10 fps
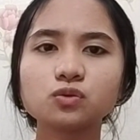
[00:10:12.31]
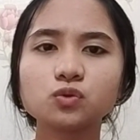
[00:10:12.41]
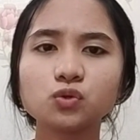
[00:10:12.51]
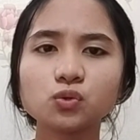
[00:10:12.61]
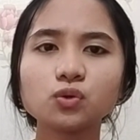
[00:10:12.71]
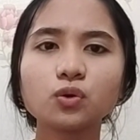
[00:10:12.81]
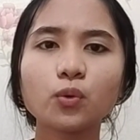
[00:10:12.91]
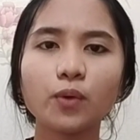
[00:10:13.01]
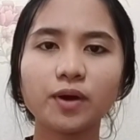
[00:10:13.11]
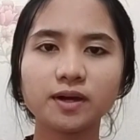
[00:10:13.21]

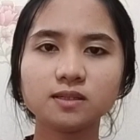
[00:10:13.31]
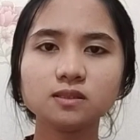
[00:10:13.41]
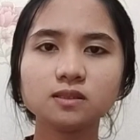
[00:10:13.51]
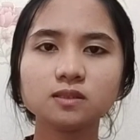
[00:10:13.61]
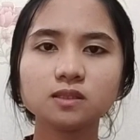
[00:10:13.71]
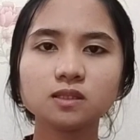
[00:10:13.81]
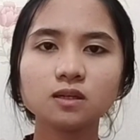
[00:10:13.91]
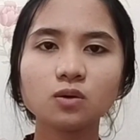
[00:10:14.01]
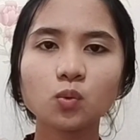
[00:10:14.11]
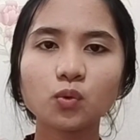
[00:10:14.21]
Chouquin
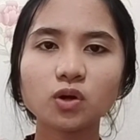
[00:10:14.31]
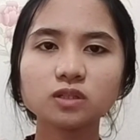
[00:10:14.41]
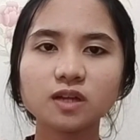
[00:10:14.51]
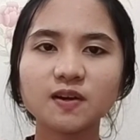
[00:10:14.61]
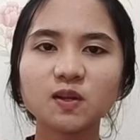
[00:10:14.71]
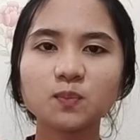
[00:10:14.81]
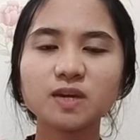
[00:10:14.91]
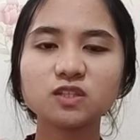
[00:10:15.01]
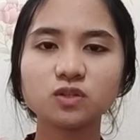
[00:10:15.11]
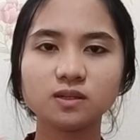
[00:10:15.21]
wrote
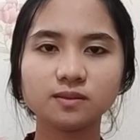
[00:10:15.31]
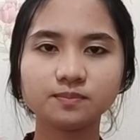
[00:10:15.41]
arithmetic.